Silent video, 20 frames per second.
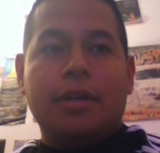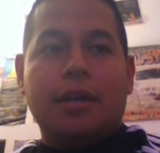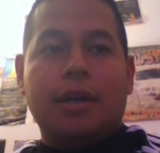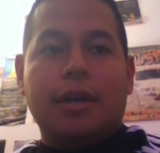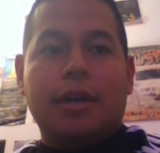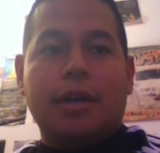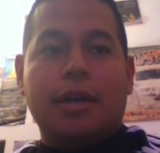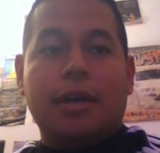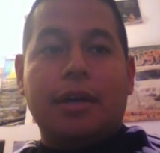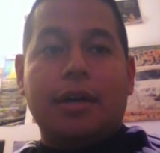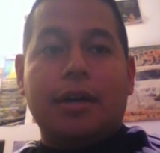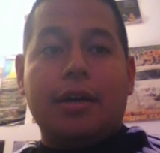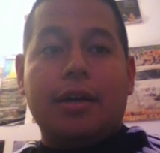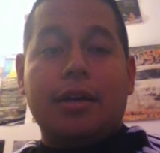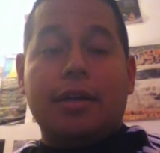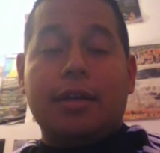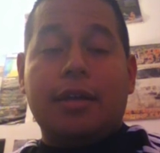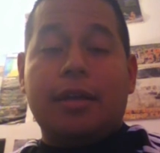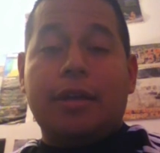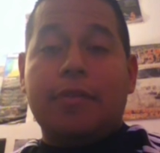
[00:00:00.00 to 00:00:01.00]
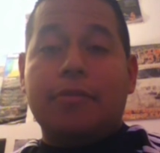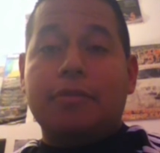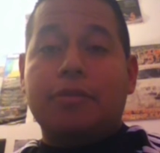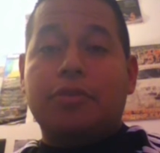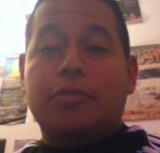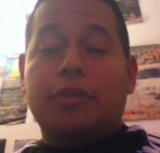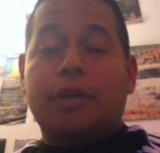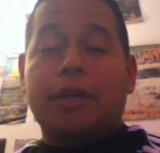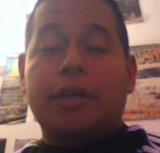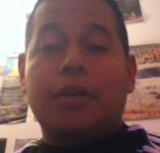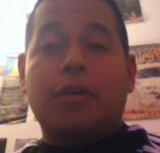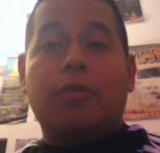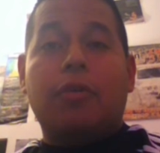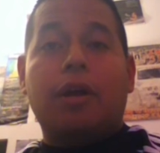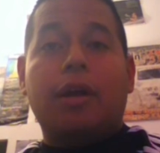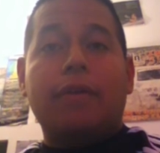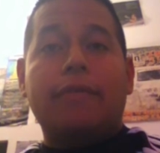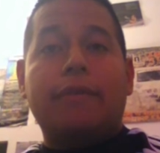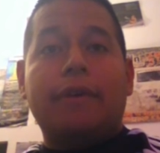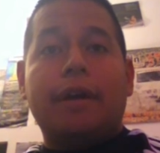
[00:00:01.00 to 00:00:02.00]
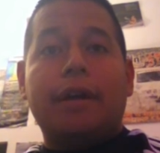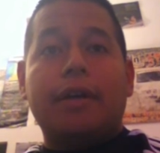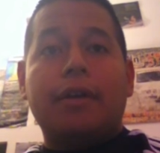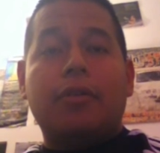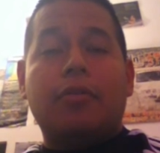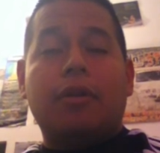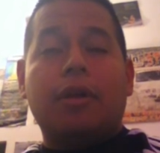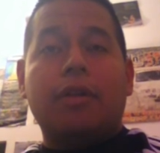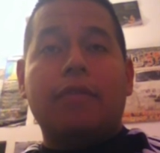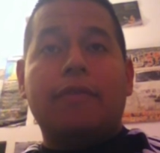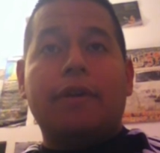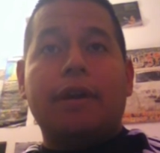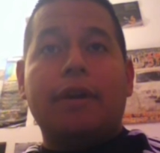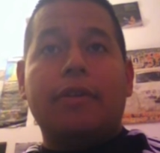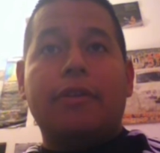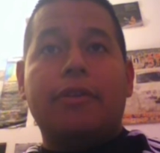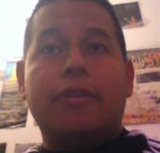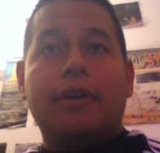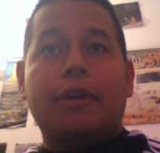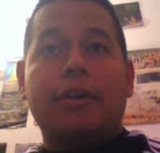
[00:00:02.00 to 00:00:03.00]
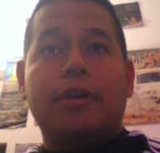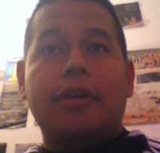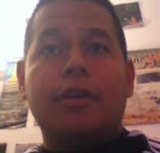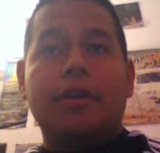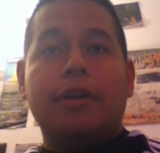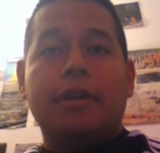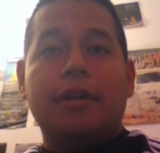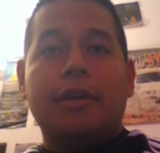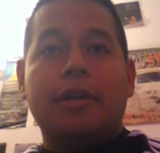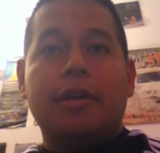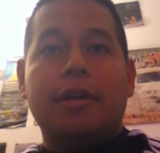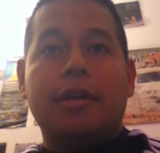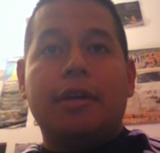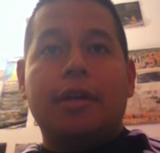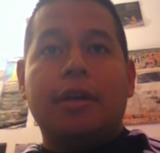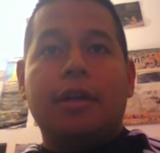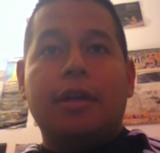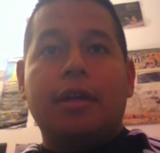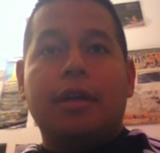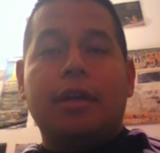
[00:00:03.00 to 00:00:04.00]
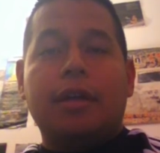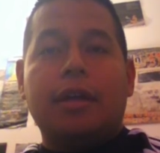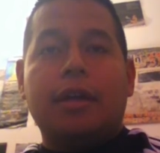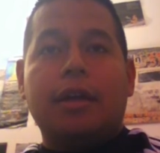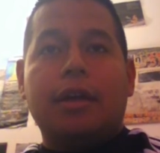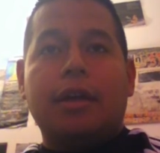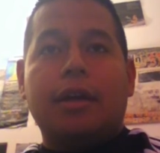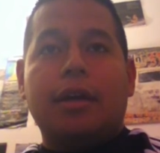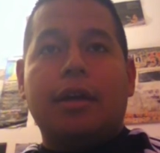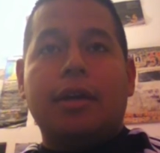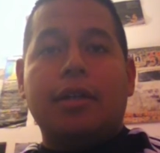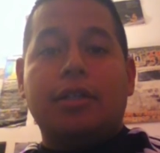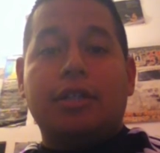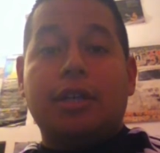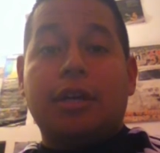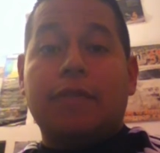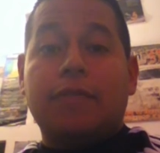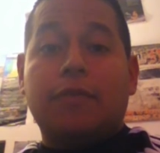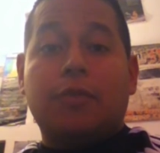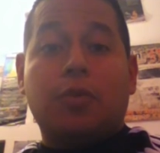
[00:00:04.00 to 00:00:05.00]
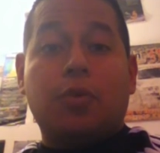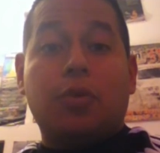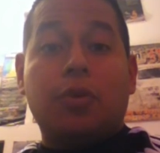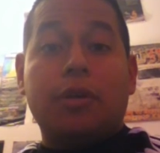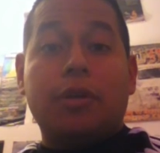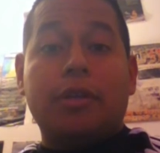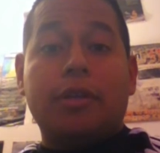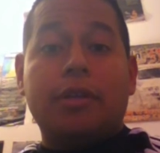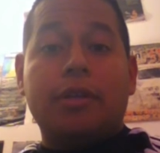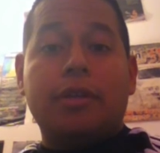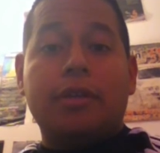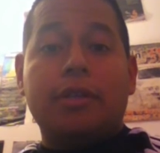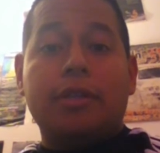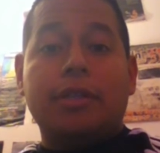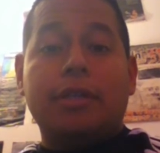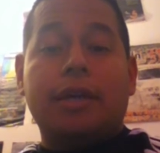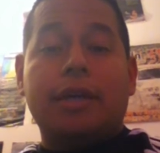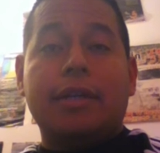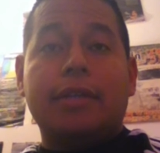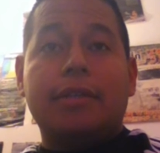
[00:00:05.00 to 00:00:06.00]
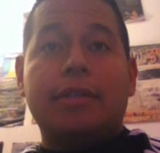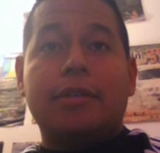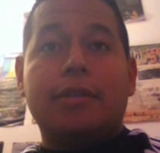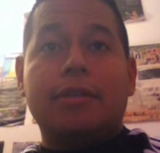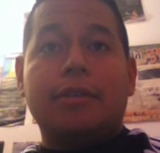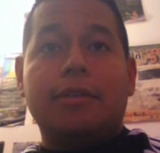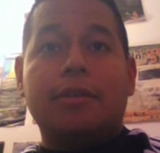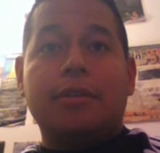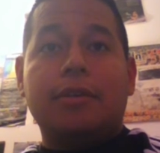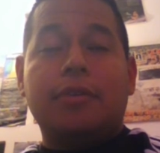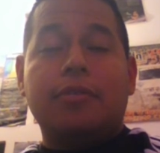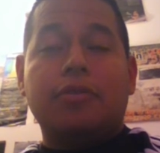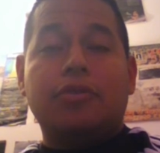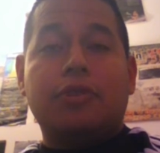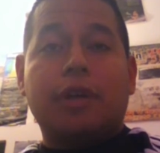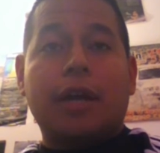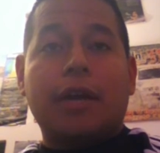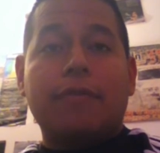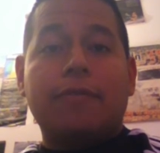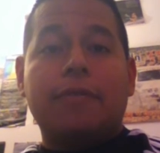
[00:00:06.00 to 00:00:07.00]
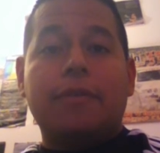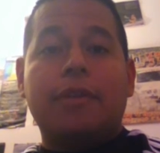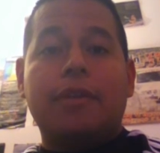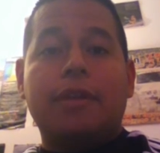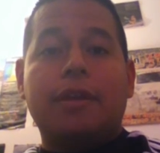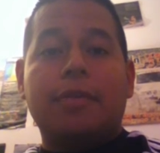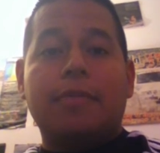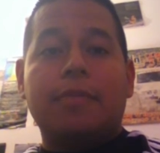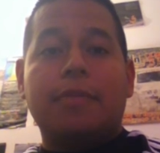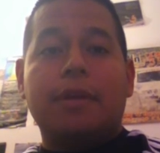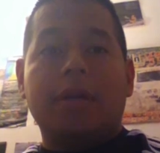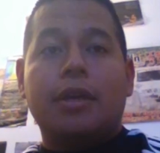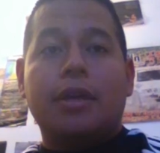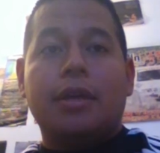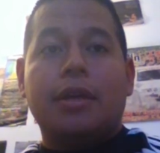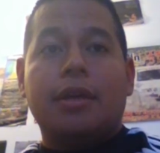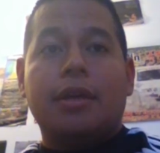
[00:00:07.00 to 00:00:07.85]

Uh, he was great in qualifying, qualified third. Uh, Jeff Gordon decided to, you know, draft with him.